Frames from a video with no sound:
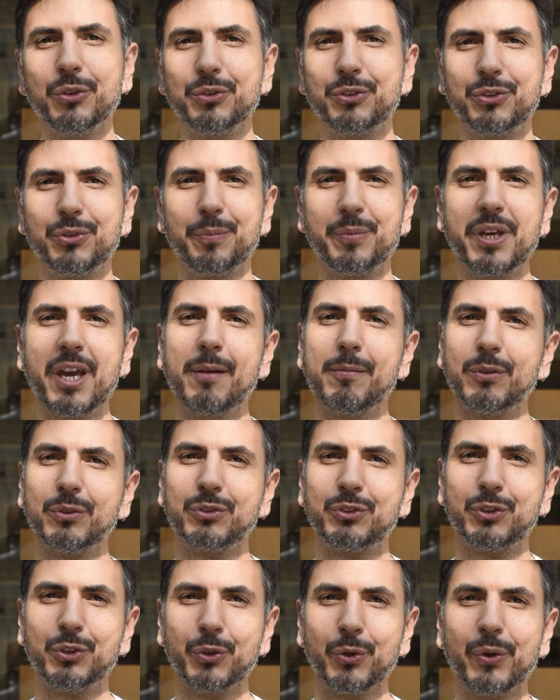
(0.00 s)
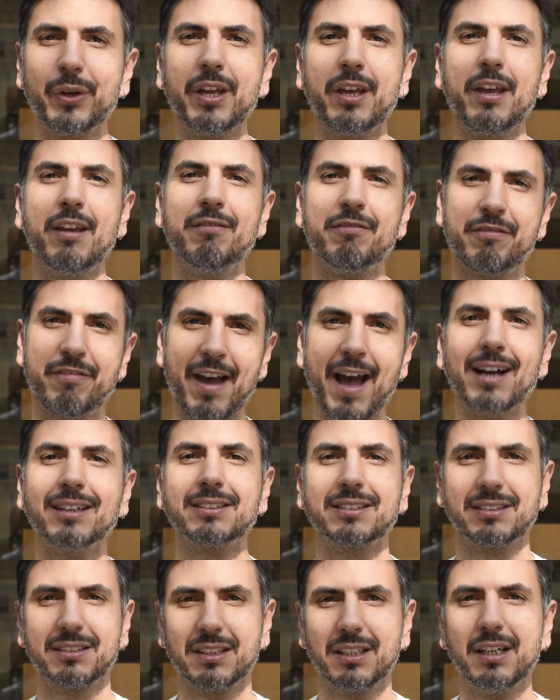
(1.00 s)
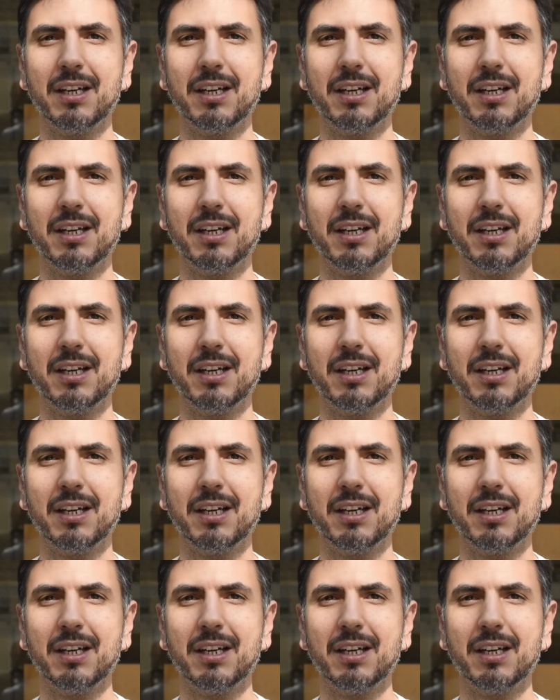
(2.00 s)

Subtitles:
to be able to invest